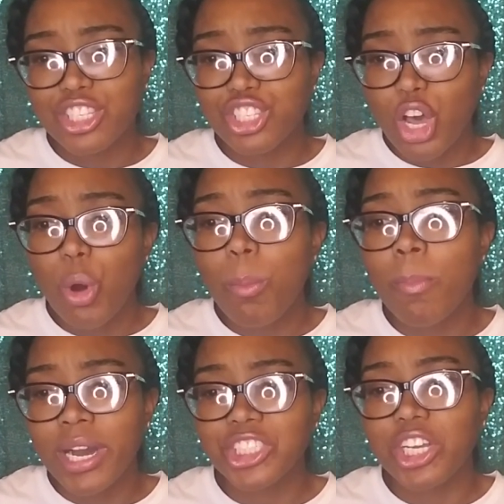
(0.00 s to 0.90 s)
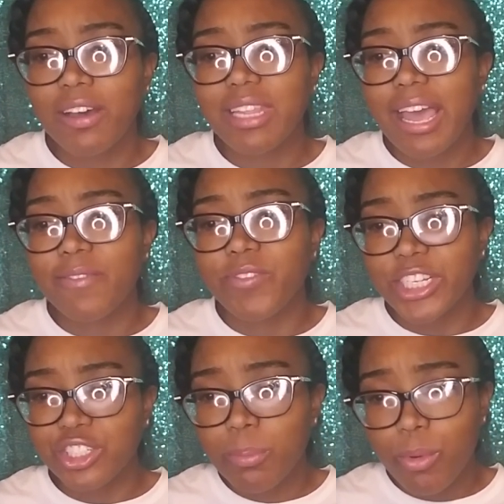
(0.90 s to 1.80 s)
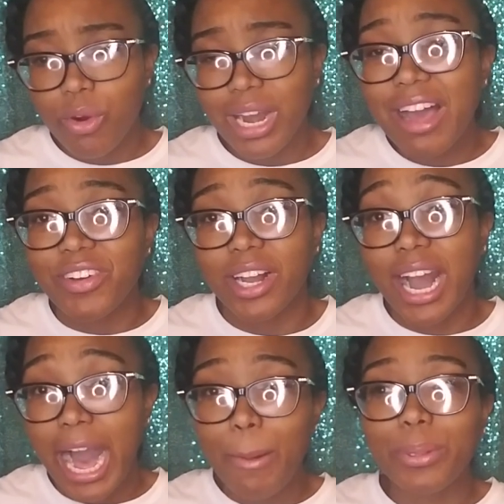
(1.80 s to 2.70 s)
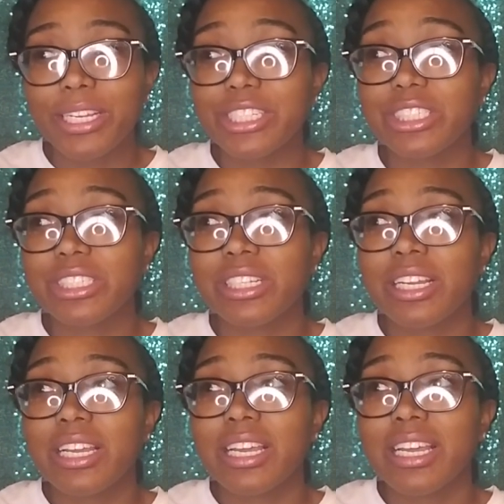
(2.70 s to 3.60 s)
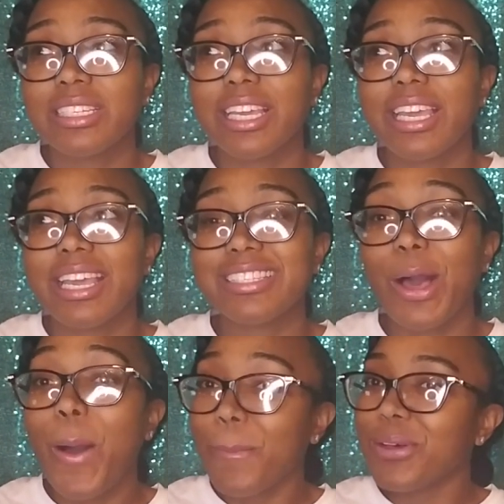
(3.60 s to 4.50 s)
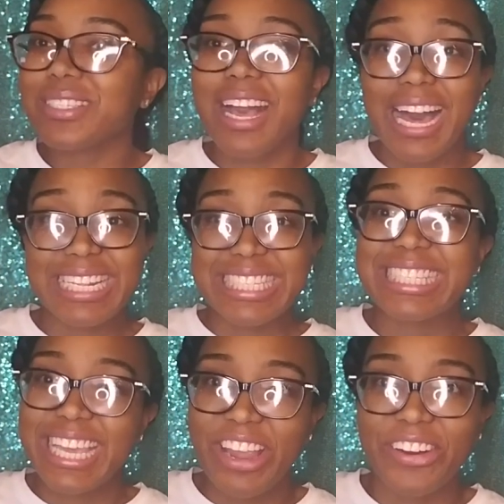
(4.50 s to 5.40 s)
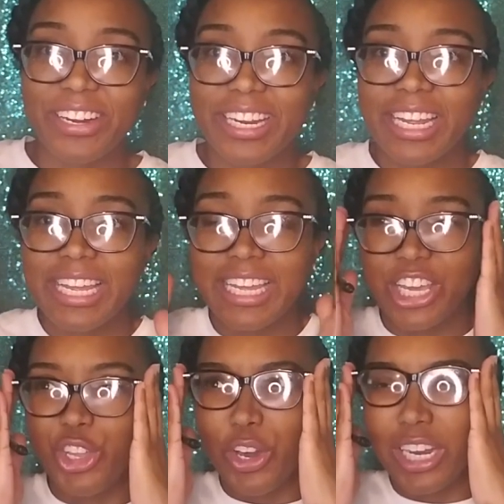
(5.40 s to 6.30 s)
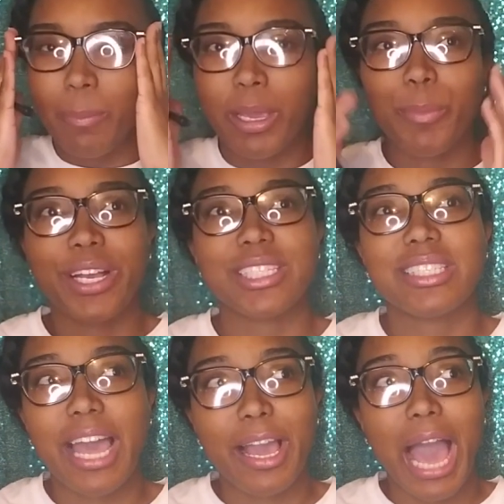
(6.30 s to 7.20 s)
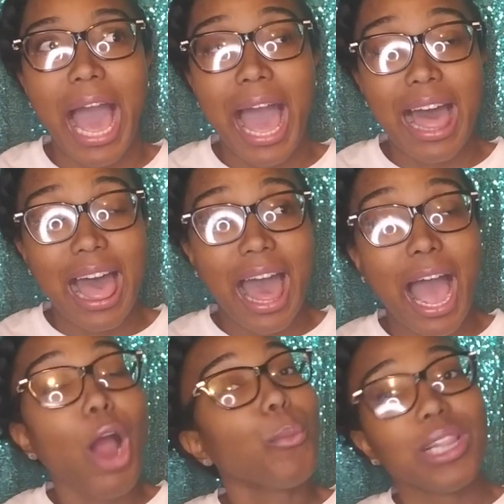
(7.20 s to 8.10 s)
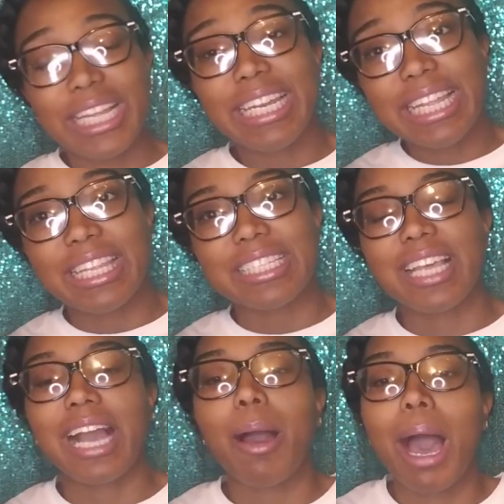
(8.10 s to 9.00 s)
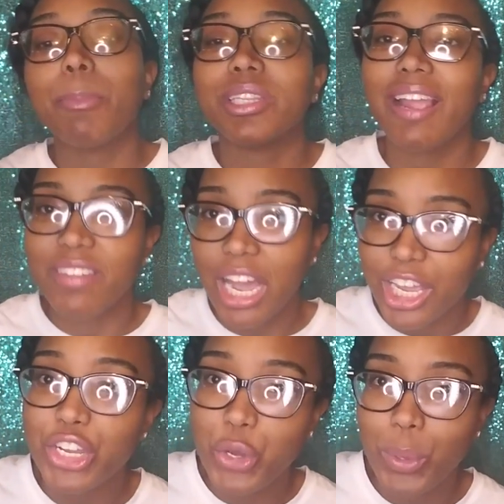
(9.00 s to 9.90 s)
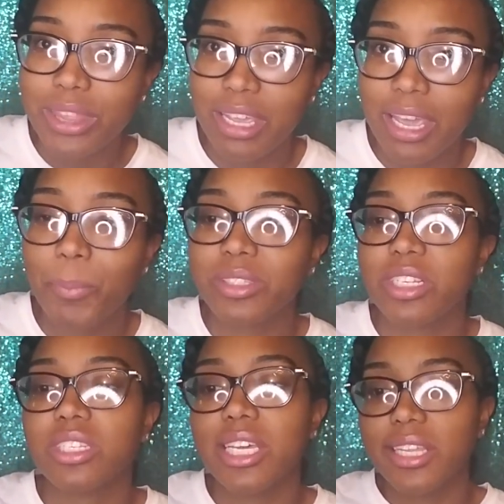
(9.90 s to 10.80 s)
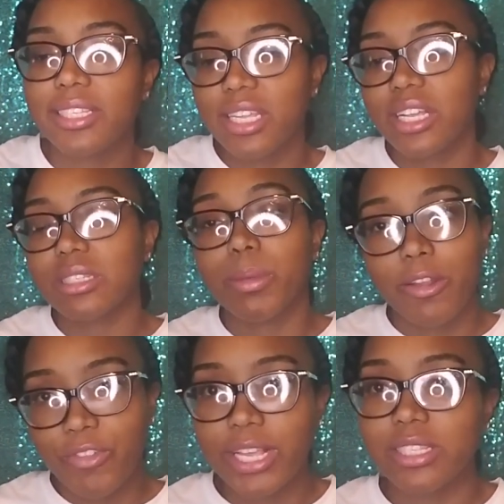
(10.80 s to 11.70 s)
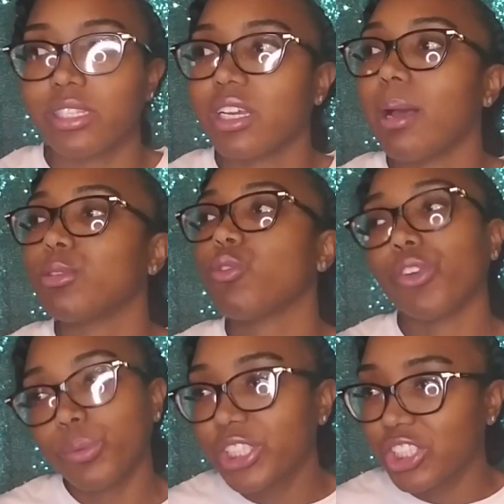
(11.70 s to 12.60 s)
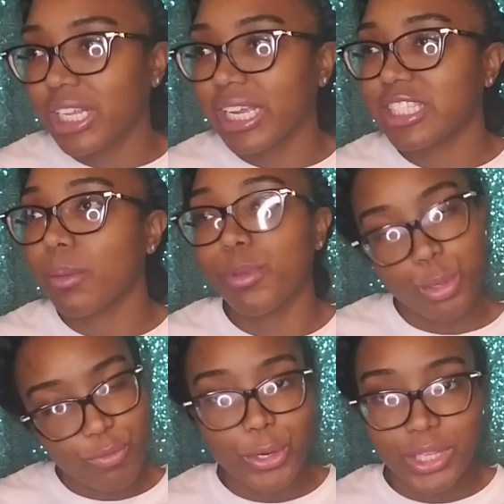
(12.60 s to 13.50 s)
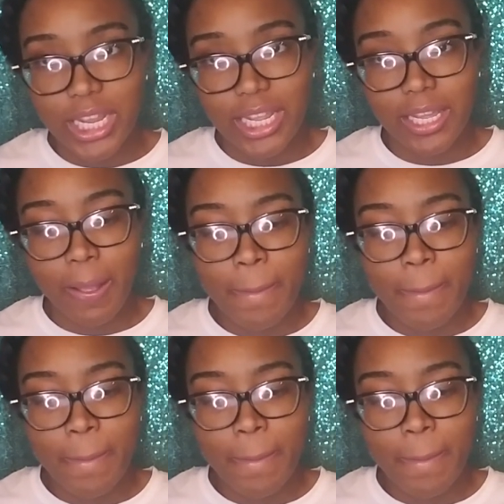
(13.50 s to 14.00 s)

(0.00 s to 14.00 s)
so much of that vision board I've accomplished, it's almost kind of scary, you know what I mean? Because it's like, I really did this. Like, I believed I could do it then, but to see these things manifest and to come to fruition, like, it's a beautiful thing.